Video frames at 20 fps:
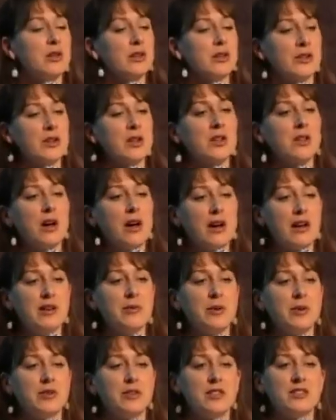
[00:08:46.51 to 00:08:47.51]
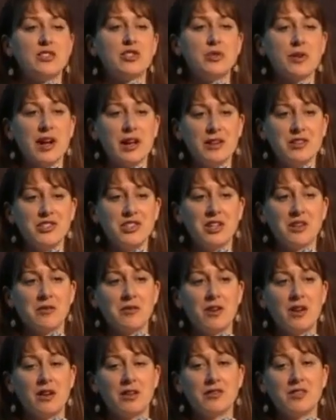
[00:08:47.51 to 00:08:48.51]
you learn a lot about the strategy
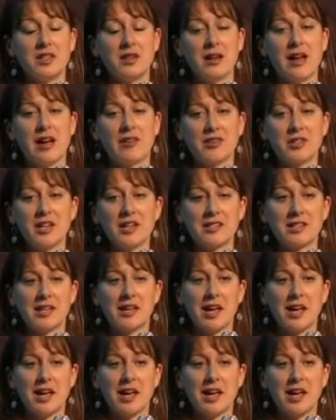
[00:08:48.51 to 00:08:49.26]
involved in advertising